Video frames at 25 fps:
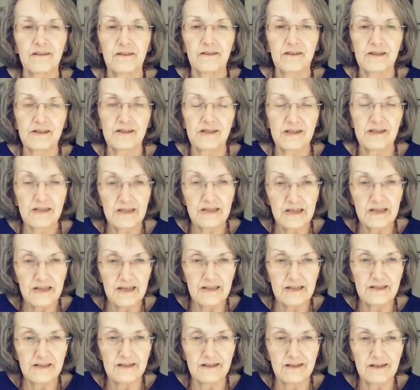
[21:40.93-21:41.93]
the
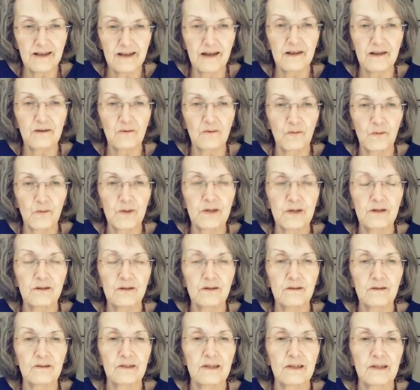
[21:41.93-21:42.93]
seeds that
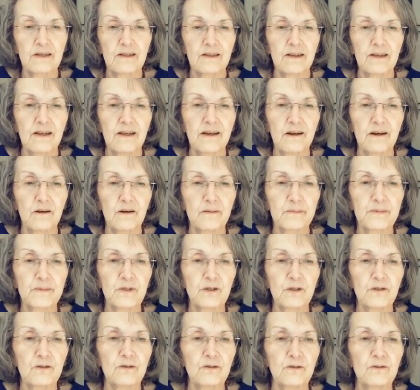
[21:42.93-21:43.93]
will help
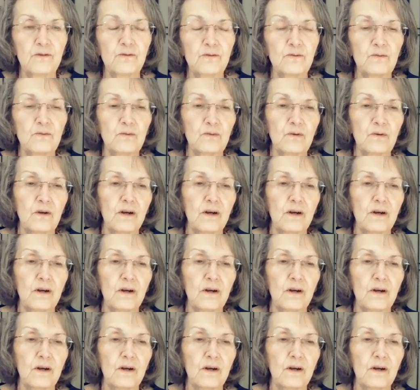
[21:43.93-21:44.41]
to